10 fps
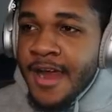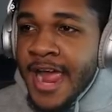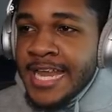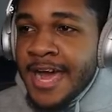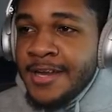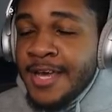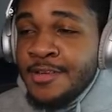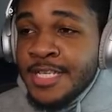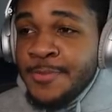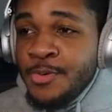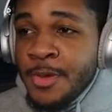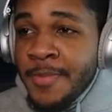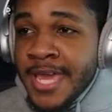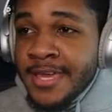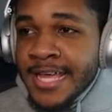All right, now another adjustment you can
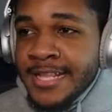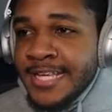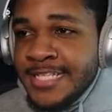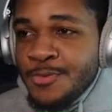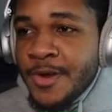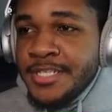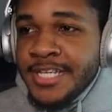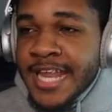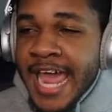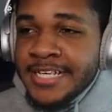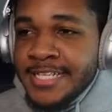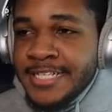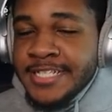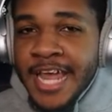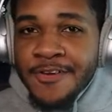make, and this is where shit actually
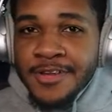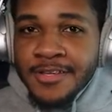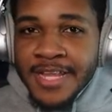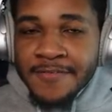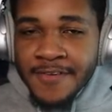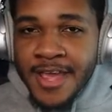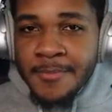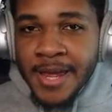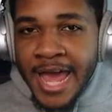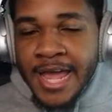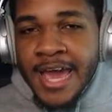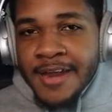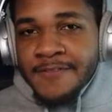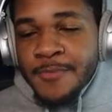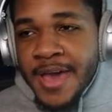gets scary, like for him, like I kind of feel